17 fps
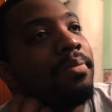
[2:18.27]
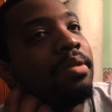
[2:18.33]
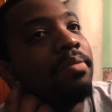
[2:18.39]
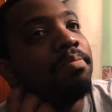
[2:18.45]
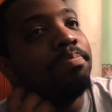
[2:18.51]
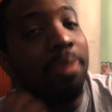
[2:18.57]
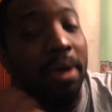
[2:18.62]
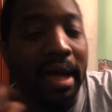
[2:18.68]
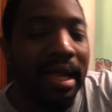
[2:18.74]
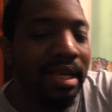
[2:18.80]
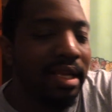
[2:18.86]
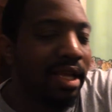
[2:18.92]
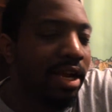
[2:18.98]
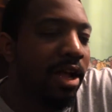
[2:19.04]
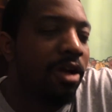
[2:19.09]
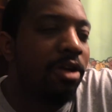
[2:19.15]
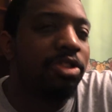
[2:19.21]
But
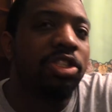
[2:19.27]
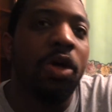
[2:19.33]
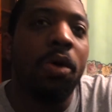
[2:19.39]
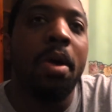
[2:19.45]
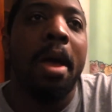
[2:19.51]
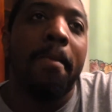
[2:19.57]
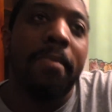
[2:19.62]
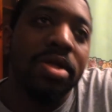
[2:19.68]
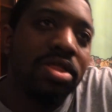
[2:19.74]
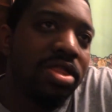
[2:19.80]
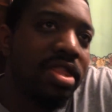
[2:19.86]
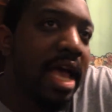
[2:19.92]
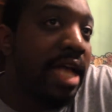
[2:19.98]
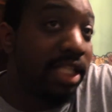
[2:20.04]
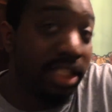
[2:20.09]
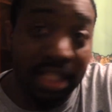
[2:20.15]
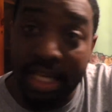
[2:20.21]

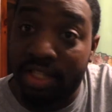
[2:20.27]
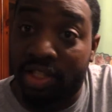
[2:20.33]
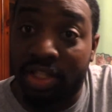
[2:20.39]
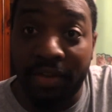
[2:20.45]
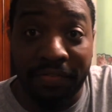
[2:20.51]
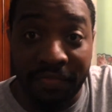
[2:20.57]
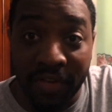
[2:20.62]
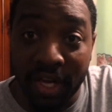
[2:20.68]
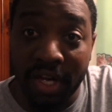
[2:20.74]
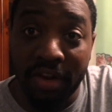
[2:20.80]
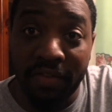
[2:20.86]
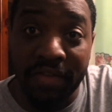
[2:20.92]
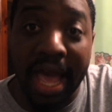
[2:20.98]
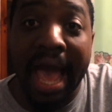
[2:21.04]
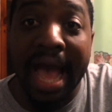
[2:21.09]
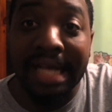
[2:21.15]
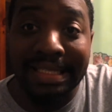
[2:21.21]
this is
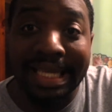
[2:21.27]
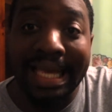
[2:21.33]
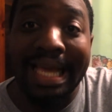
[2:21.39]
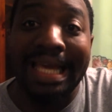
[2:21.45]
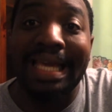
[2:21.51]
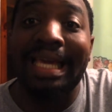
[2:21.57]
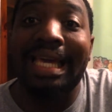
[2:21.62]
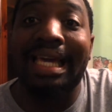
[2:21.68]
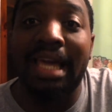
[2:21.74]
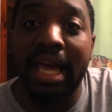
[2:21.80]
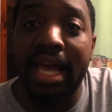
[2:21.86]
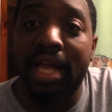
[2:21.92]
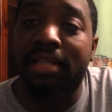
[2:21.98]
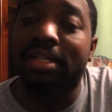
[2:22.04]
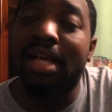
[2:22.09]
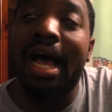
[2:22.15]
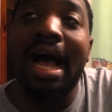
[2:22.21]
definitive as it
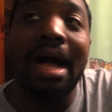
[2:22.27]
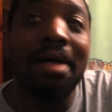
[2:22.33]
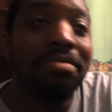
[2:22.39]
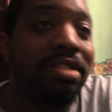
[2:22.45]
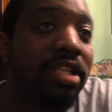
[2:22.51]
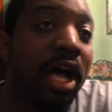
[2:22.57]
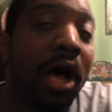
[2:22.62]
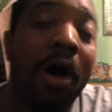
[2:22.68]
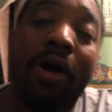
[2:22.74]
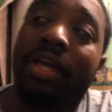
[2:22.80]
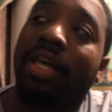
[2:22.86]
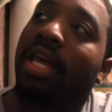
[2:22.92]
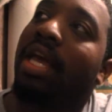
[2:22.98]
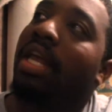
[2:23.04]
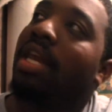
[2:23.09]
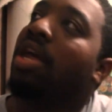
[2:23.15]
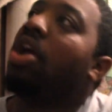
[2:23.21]
gets. I'm
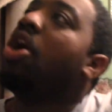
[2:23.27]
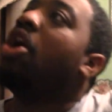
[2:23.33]
talking